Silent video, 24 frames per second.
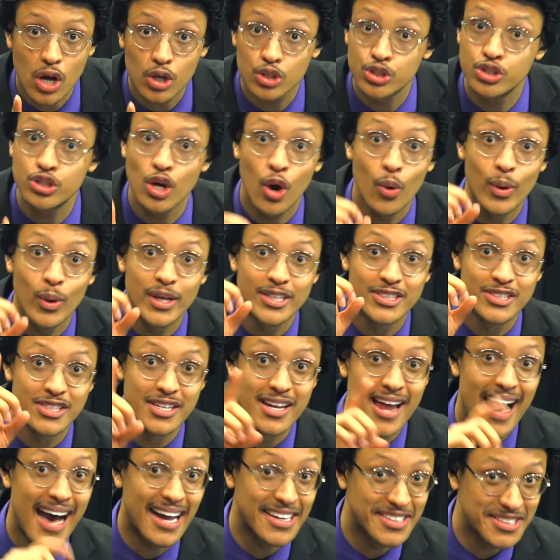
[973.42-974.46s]
Talk Show is
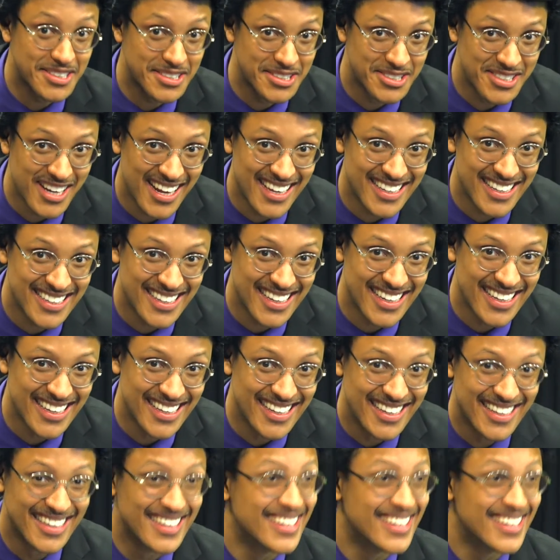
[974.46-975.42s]
not janky.